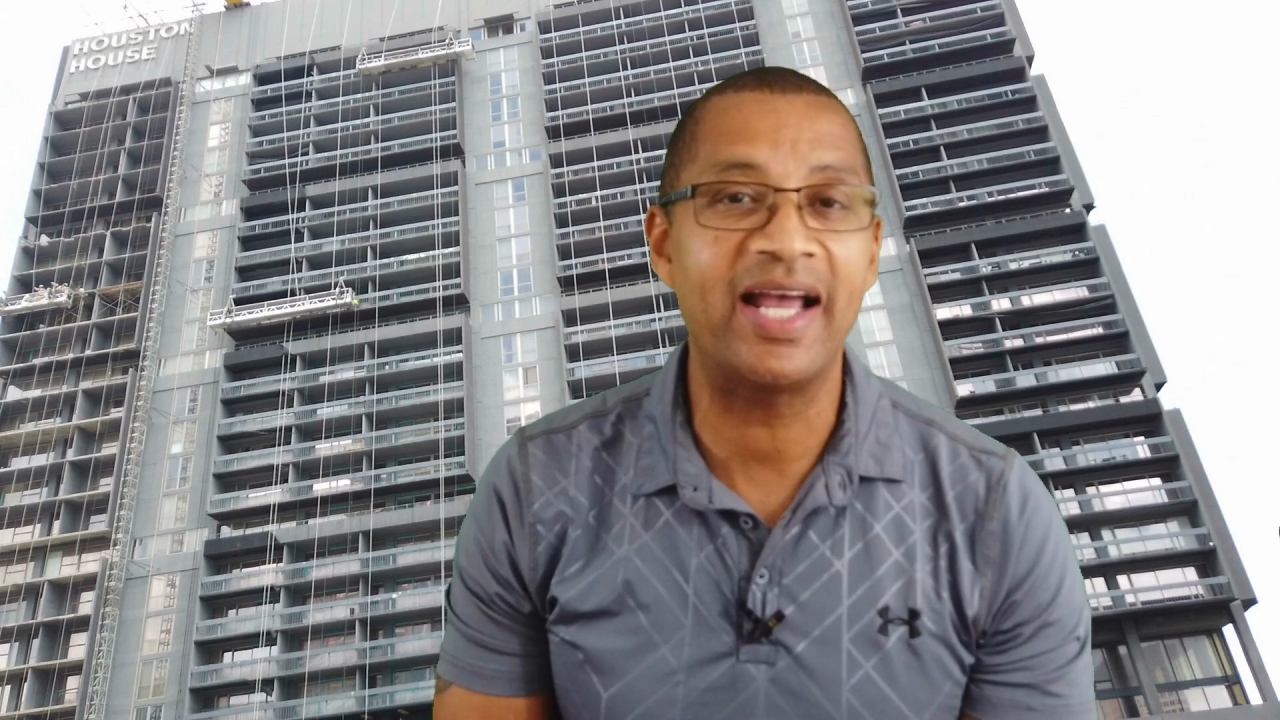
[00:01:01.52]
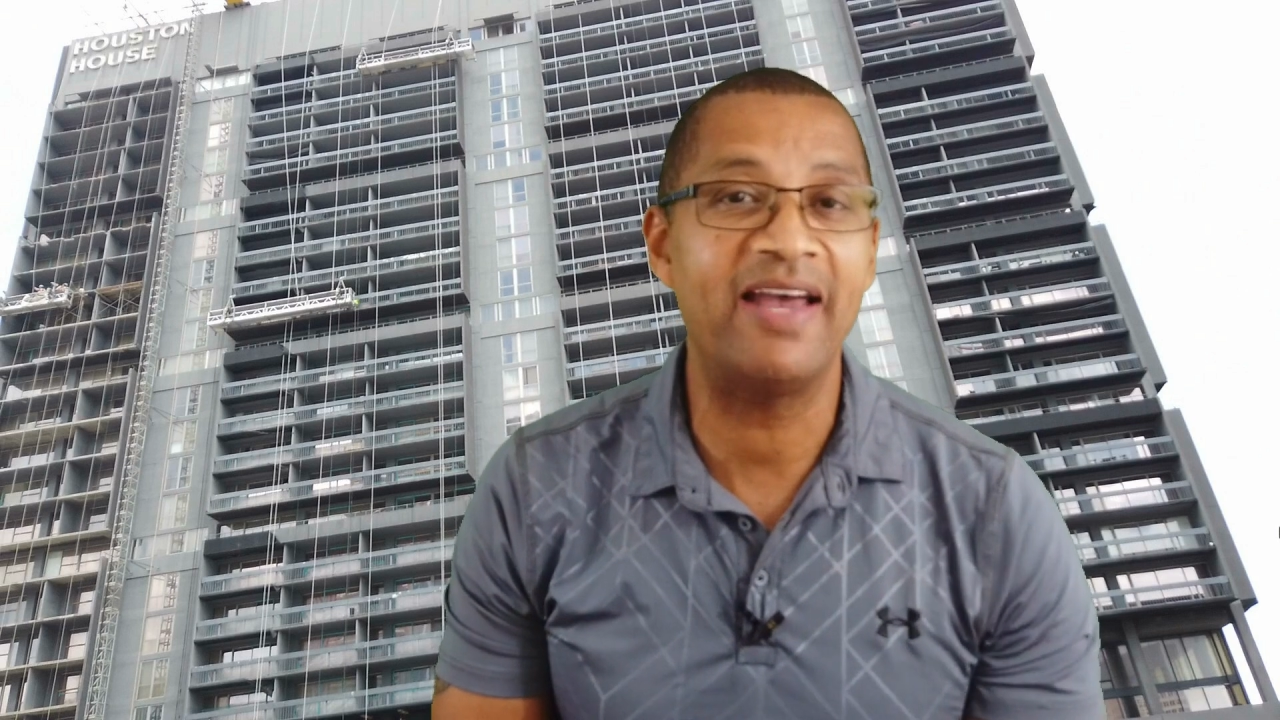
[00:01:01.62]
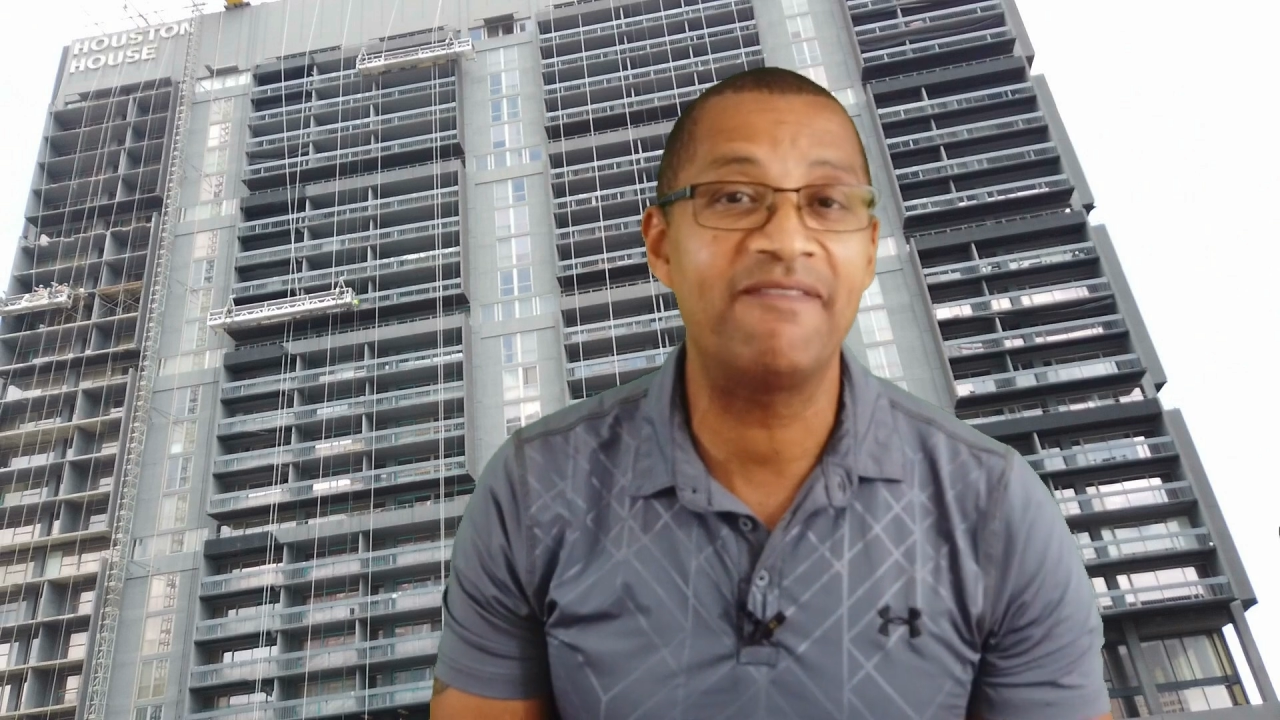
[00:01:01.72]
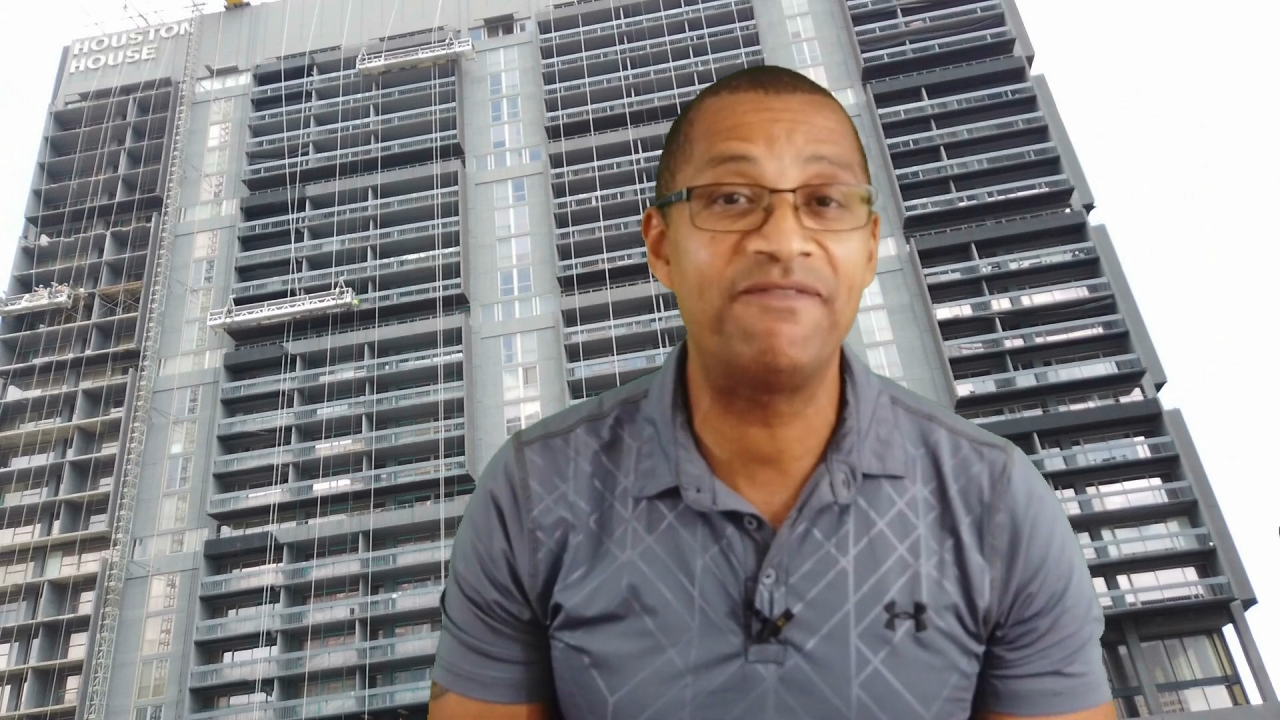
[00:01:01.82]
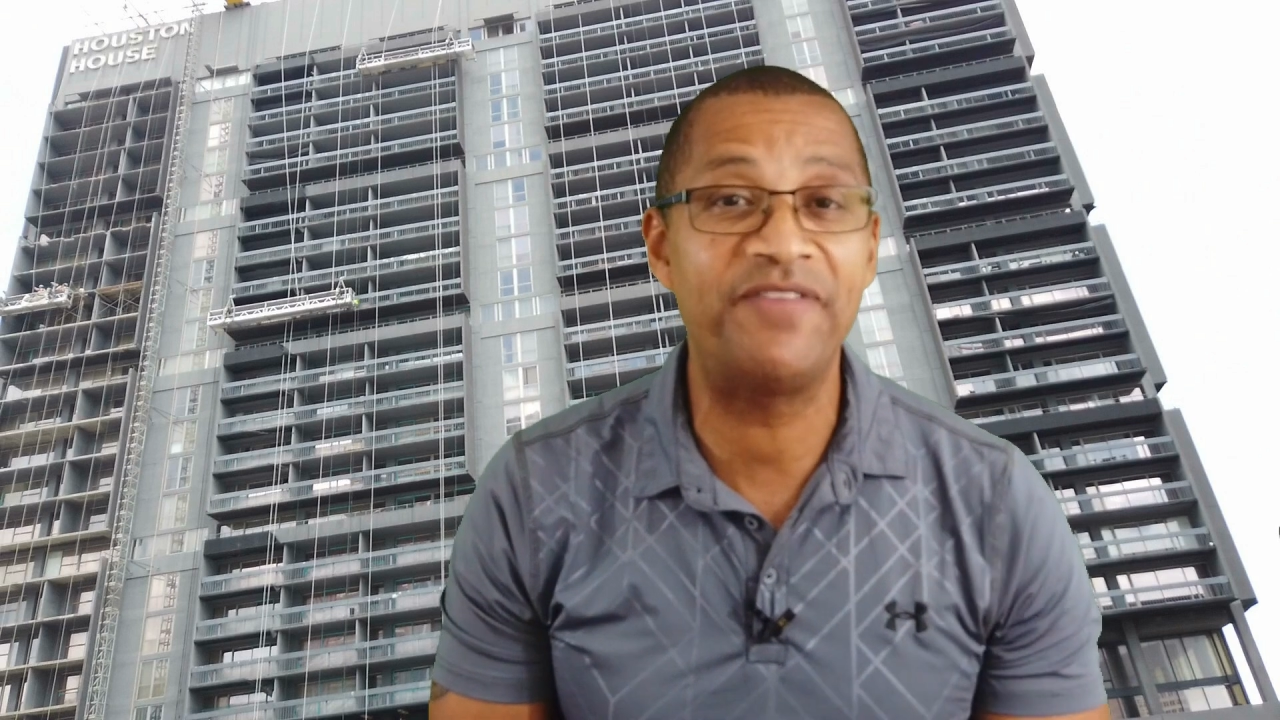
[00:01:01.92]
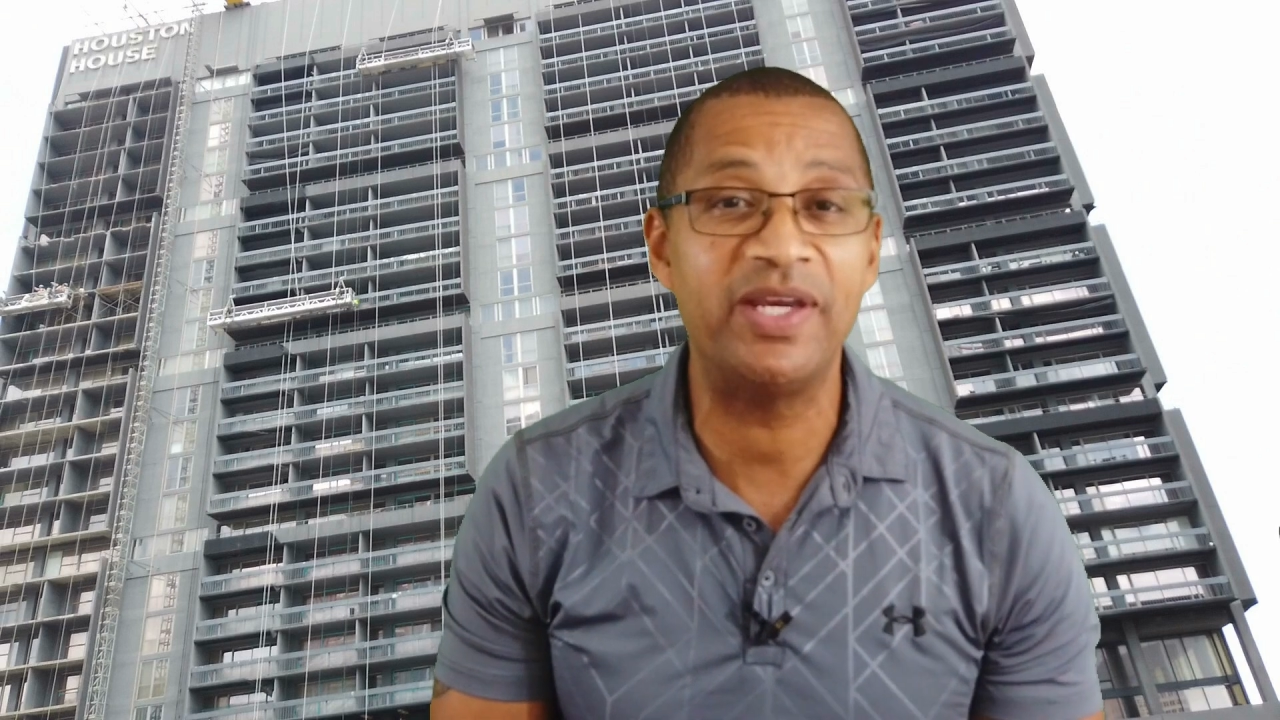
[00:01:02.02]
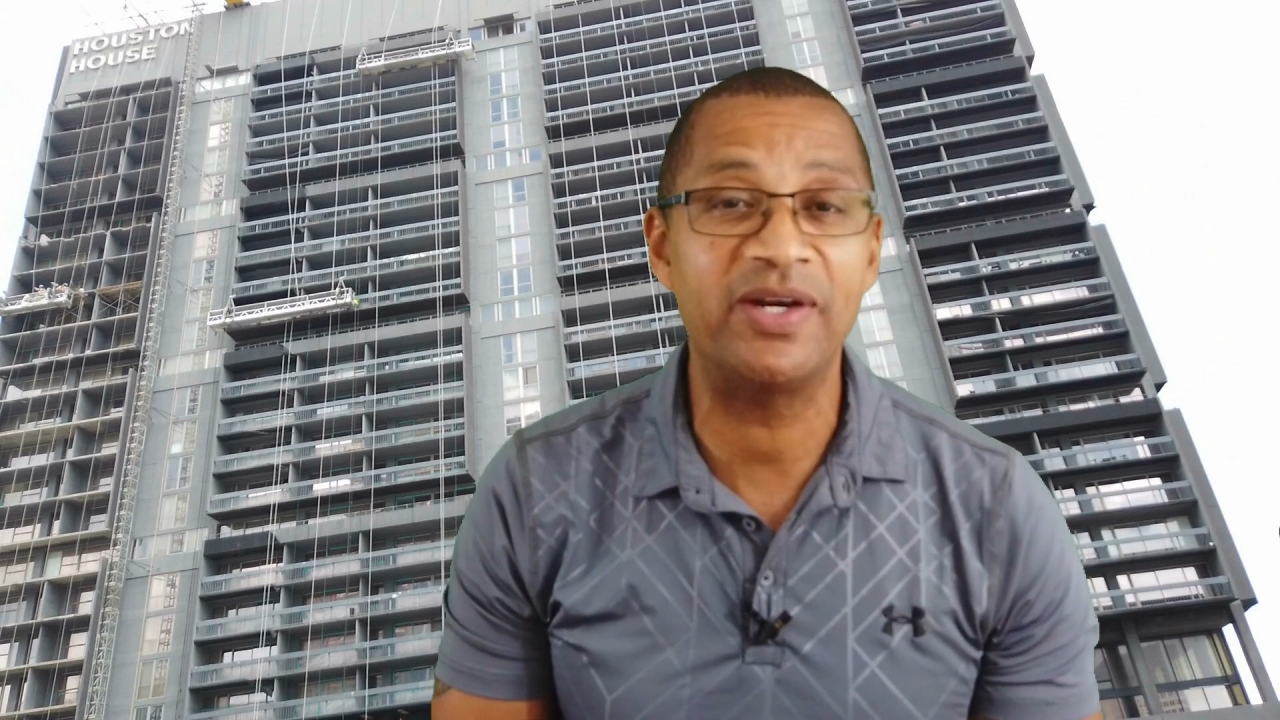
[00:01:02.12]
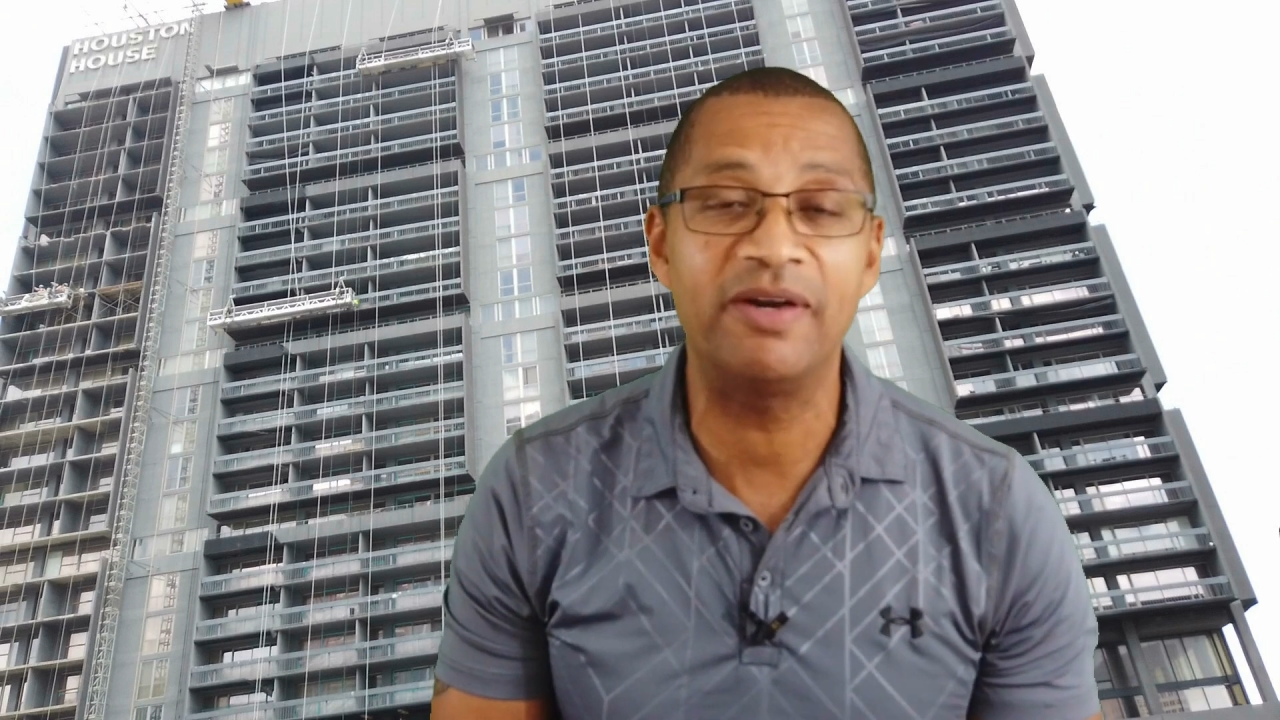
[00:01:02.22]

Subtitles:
have fear